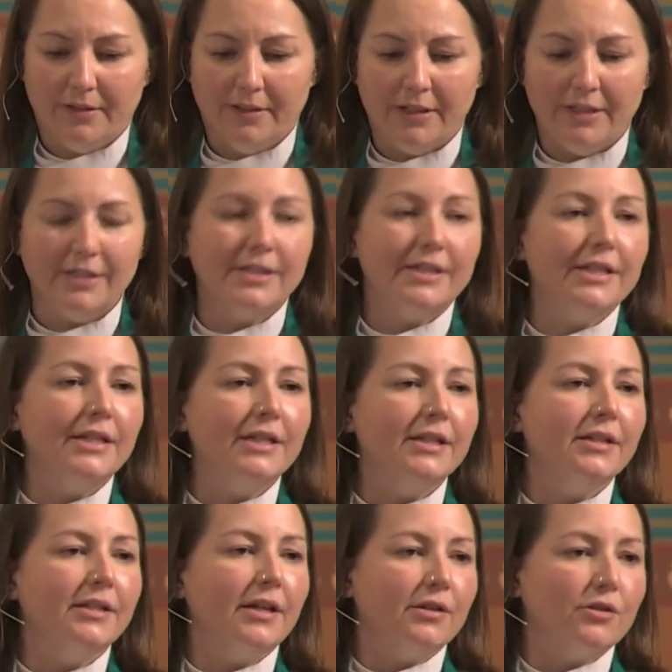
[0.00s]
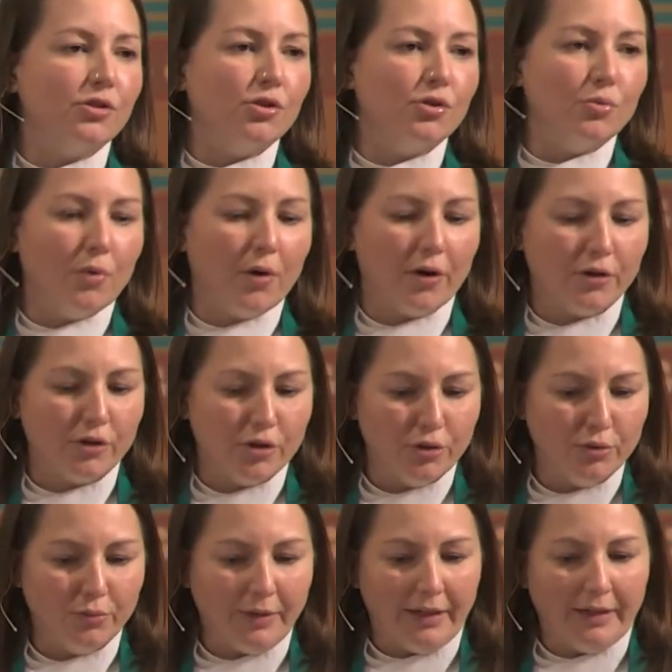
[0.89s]
indeed, as you are
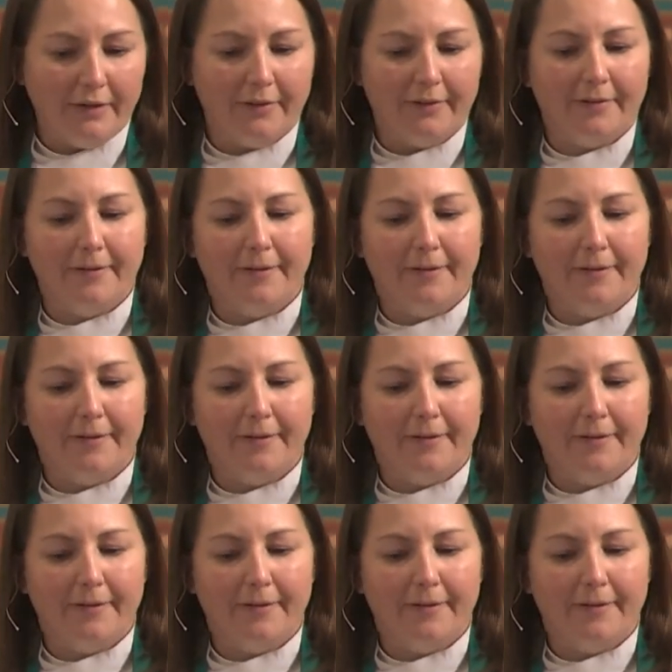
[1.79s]
doing.